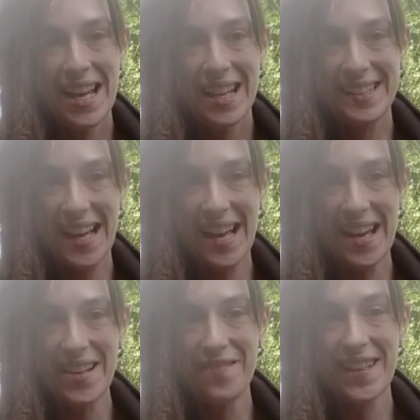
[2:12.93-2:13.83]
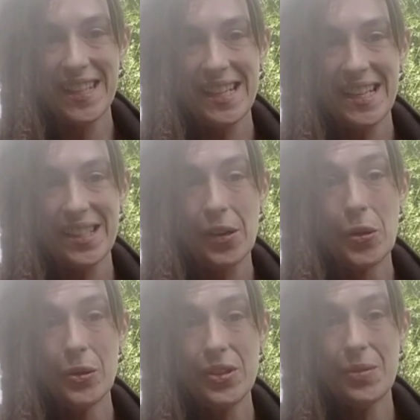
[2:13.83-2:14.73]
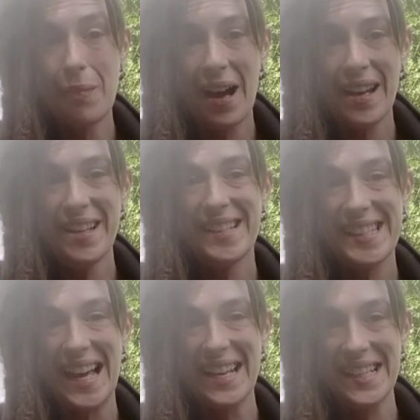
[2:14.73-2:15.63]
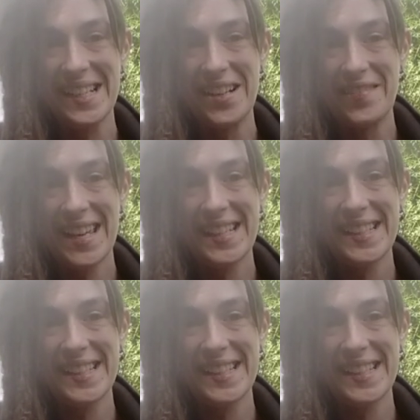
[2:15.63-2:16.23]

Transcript: So this is all to my understanding of it.